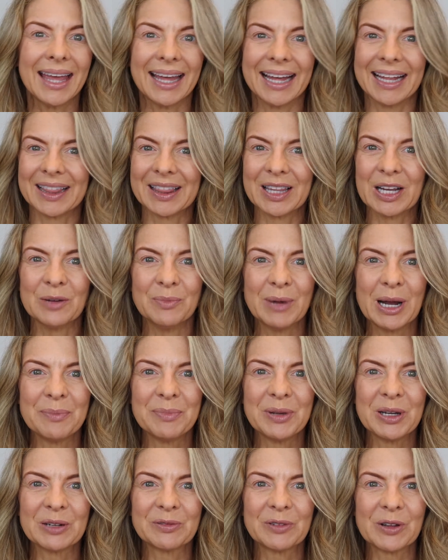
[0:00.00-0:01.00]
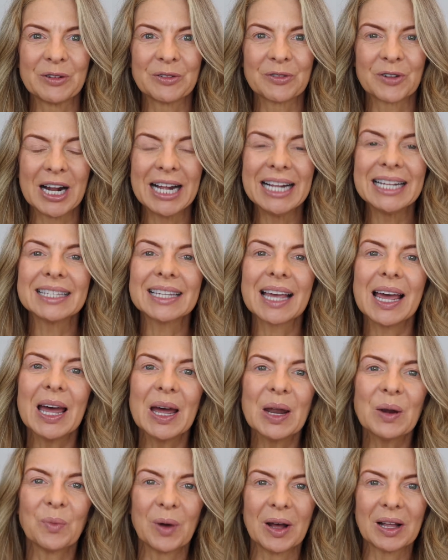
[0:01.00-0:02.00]
Hello my beautiful friends
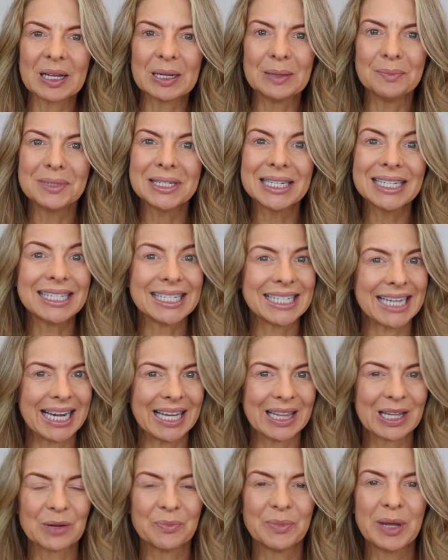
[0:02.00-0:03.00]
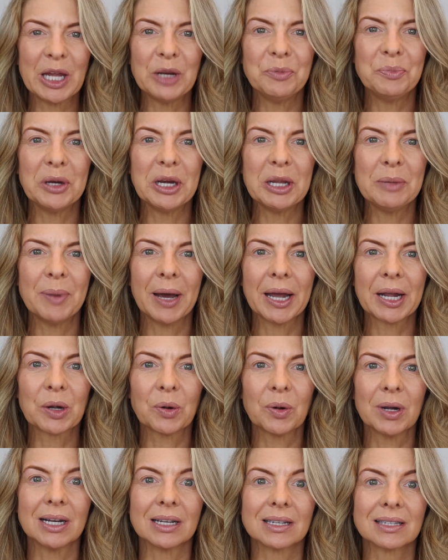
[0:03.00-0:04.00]
and welcome to Tailor Made Beauty by
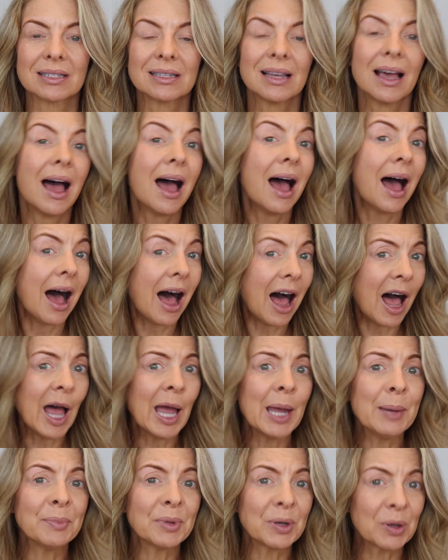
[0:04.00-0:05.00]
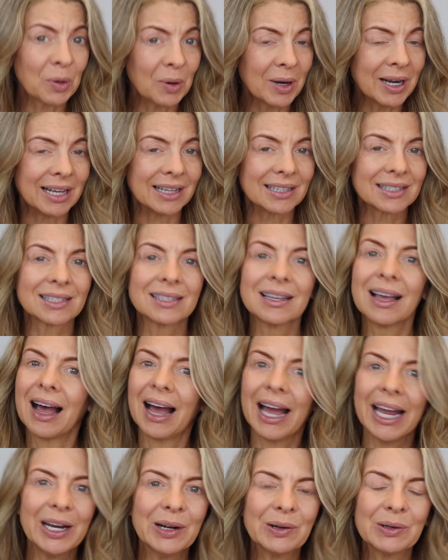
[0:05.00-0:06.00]
Kris. I'm Kris.
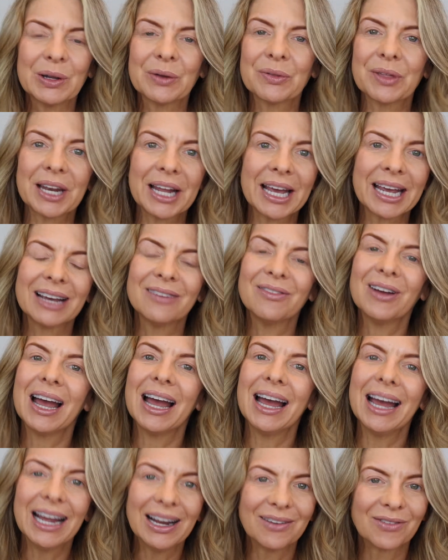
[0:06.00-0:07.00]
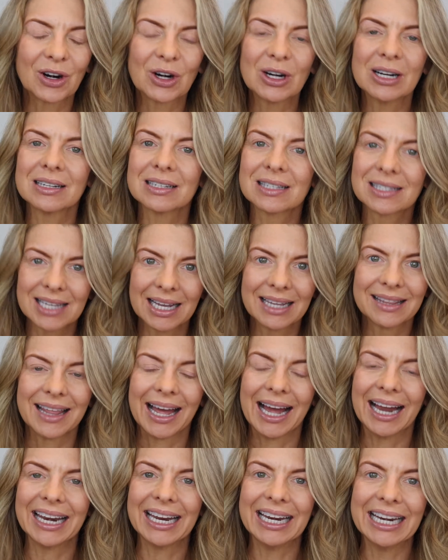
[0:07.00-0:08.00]
I don't know that I have ever said
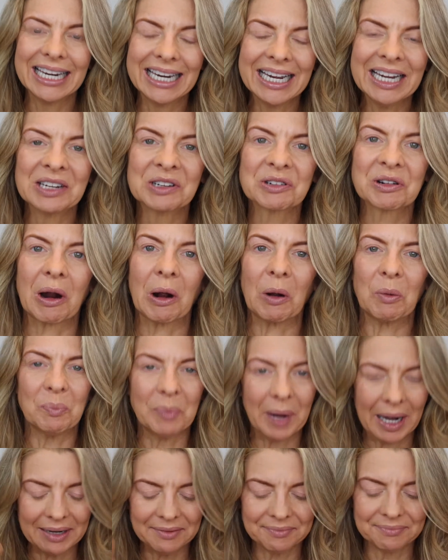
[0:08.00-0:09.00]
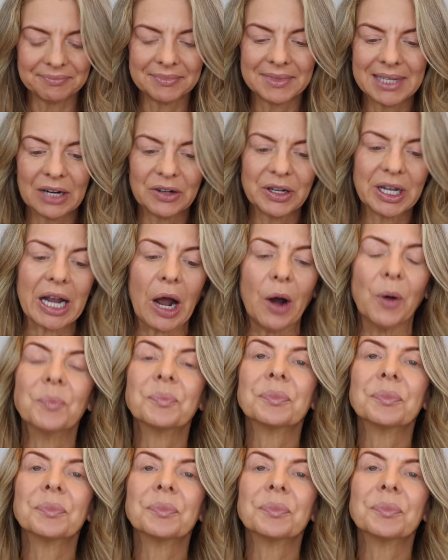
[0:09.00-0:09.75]
that in an intro, but there you go.